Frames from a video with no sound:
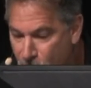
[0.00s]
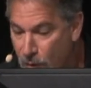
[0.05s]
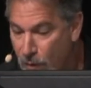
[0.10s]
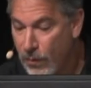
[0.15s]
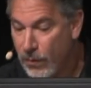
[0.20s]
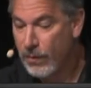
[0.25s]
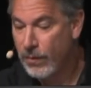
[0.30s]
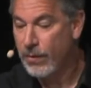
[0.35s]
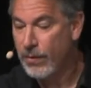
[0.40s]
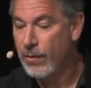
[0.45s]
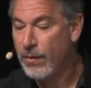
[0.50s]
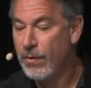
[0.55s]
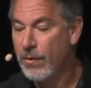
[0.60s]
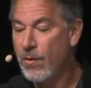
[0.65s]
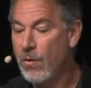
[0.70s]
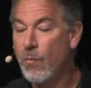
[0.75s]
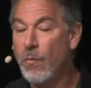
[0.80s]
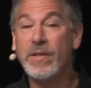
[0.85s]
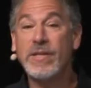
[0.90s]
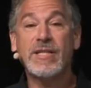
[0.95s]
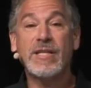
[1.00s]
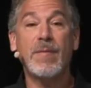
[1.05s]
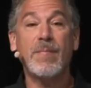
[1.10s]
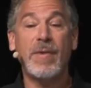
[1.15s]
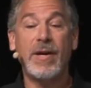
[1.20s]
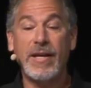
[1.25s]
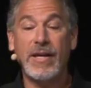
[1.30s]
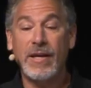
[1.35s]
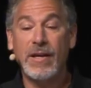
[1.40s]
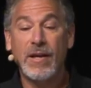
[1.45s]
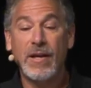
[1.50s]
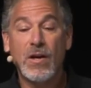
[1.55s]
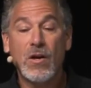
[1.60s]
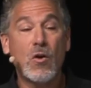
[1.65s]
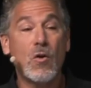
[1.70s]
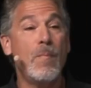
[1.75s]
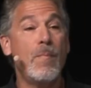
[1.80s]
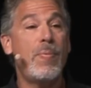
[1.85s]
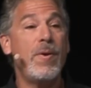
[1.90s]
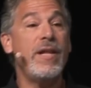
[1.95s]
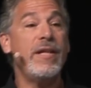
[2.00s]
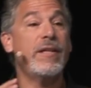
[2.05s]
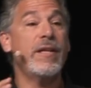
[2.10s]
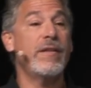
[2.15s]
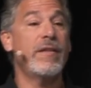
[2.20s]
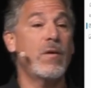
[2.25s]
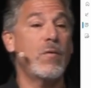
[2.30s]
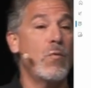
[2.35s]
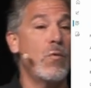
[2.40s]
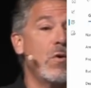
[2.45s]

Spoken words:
know when somebody completed their